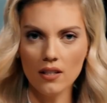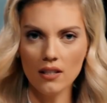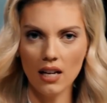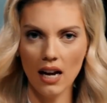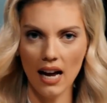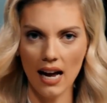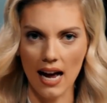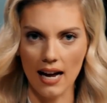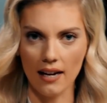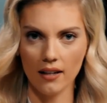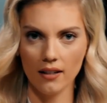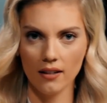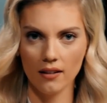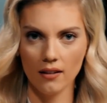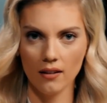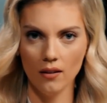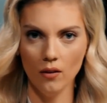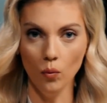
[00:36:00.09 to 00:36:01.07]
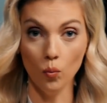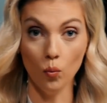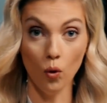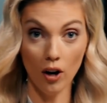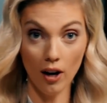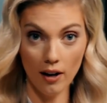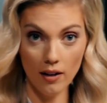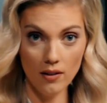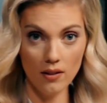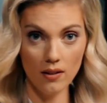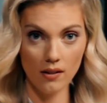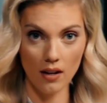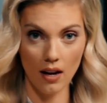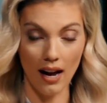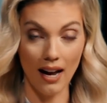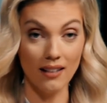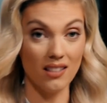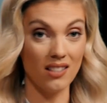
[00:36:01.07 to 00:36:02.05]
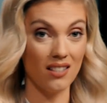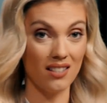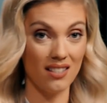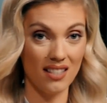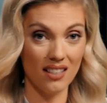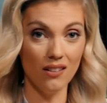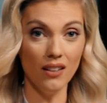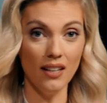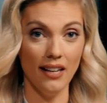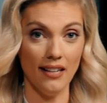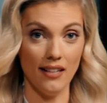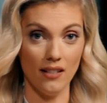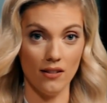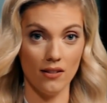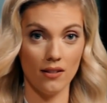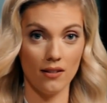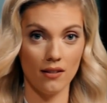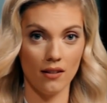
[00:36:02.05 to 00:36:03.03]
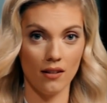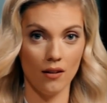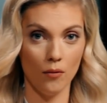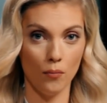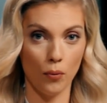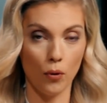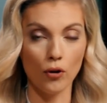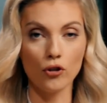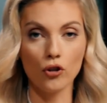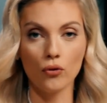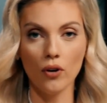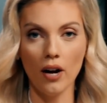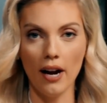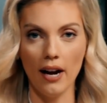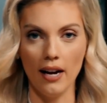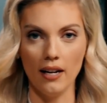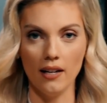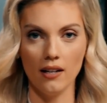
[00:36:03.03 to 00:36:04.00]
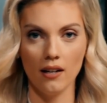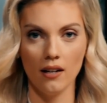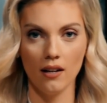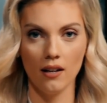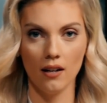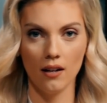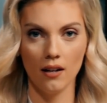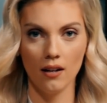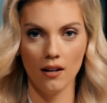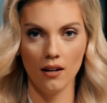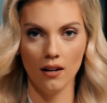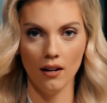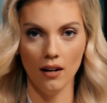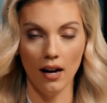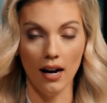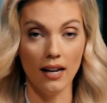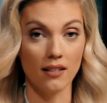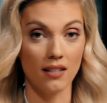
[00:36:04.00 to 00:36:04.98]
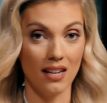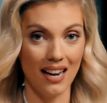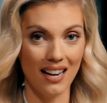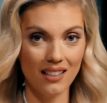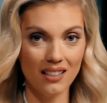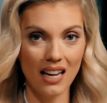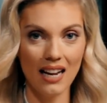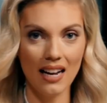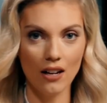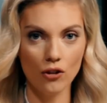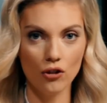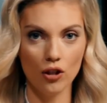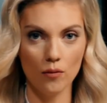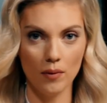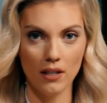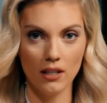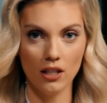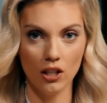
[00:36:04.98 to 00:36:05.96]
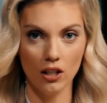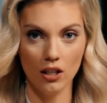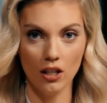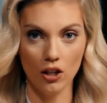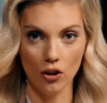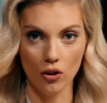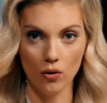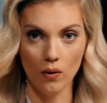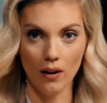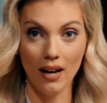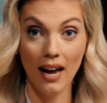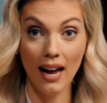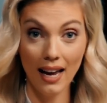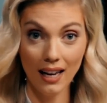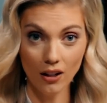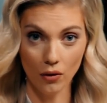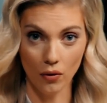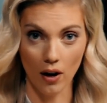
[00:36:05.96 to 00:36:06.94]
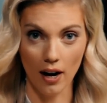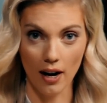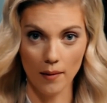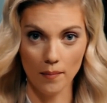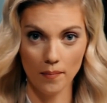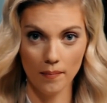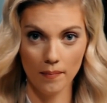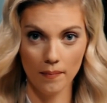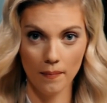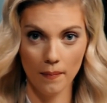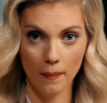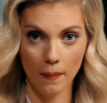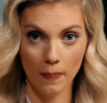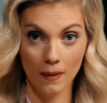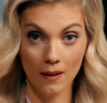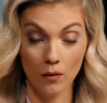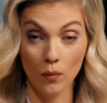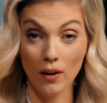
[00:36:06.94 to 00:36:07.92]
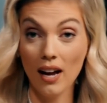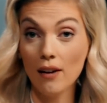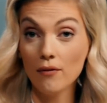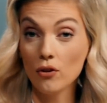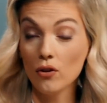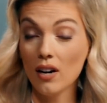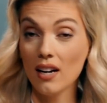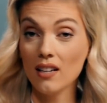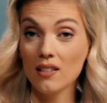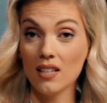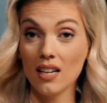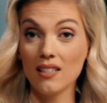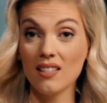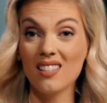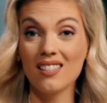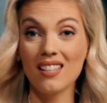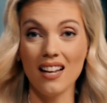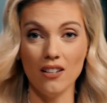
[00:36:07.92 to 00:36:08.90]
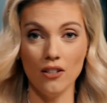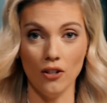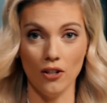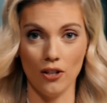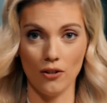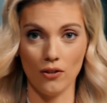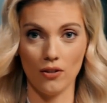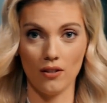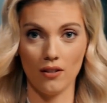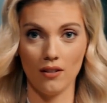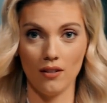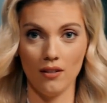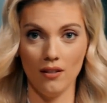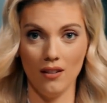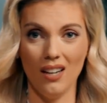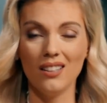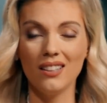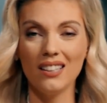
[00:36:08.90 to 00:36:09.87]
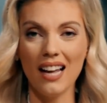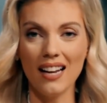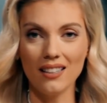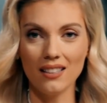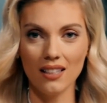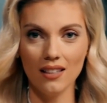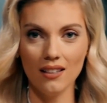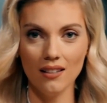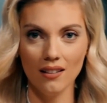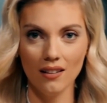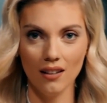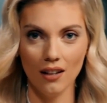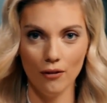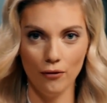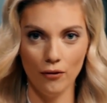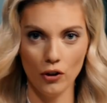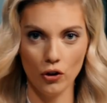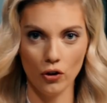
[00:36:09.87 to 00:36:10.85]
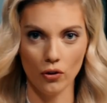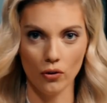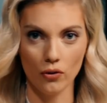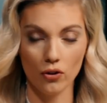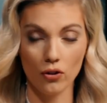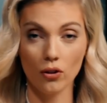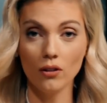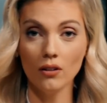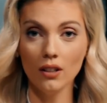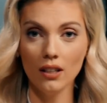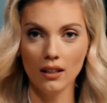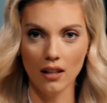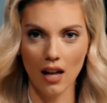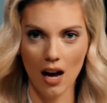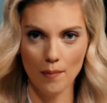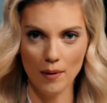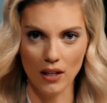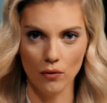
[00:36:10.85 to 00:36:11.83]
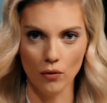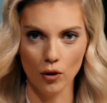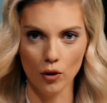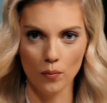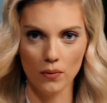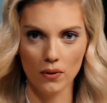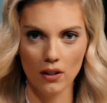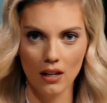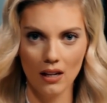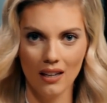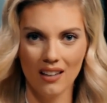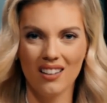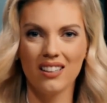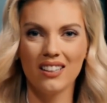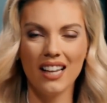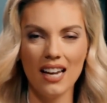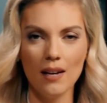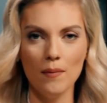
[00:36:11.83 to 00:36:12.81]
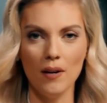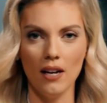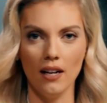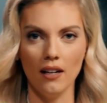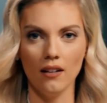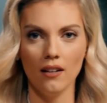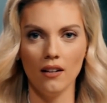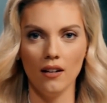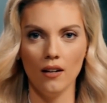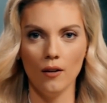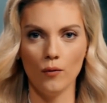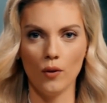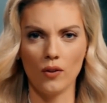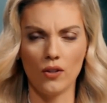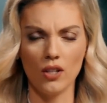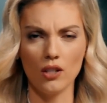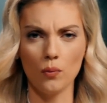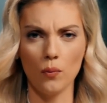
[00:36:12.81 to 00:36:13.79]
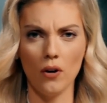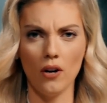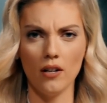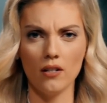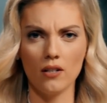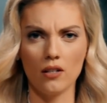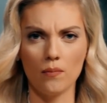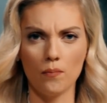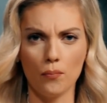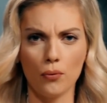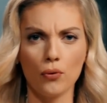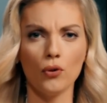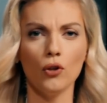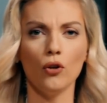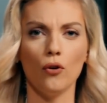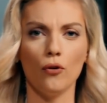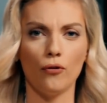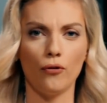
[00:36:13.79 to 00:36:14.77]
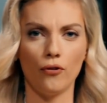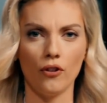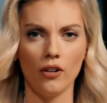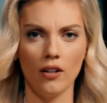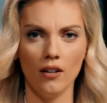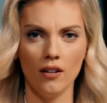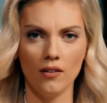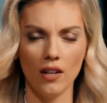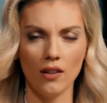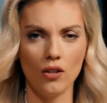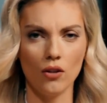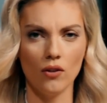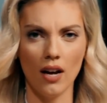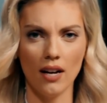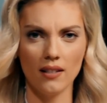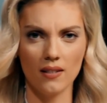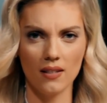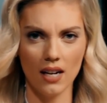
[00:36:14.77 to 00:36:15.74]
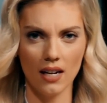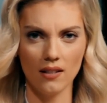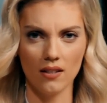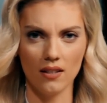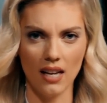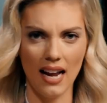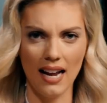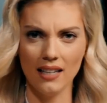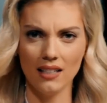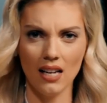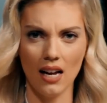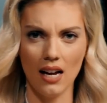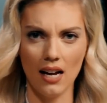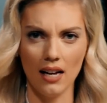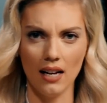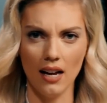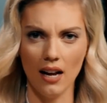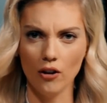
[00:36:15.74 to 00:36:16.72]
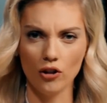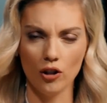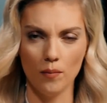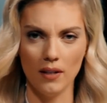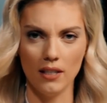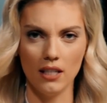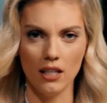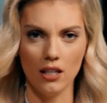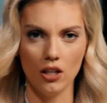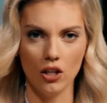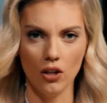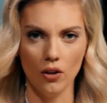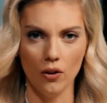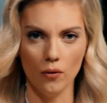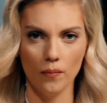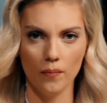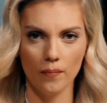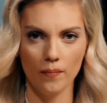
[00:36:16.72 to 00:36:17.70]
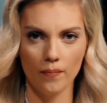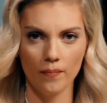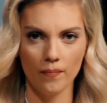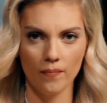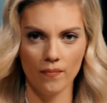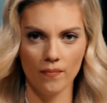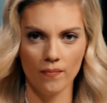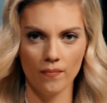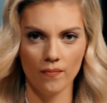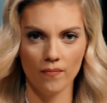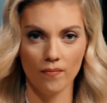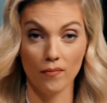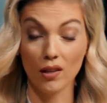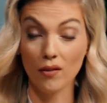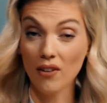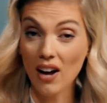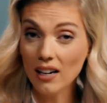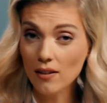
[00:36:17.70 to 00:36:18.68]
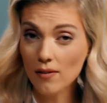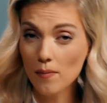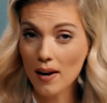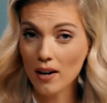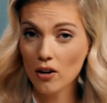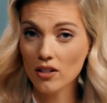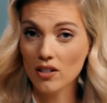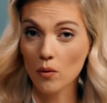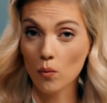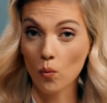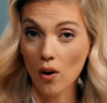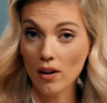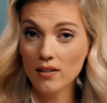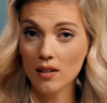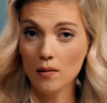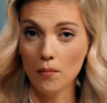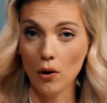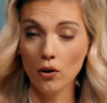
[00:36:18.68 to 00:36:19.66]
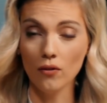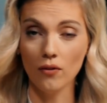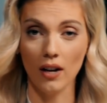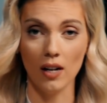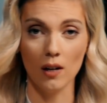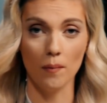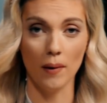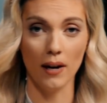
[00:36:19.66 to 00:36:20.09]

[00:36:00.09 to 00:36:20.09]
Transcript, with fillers: attack was and still is portrayed as an anti-L G B T Q hate crime. We have United States senators, elected officials, certainly lobby groups, claiming that this was proof that the United States is anti-L G B T Q. But the fact of the matter is it wasn't motivated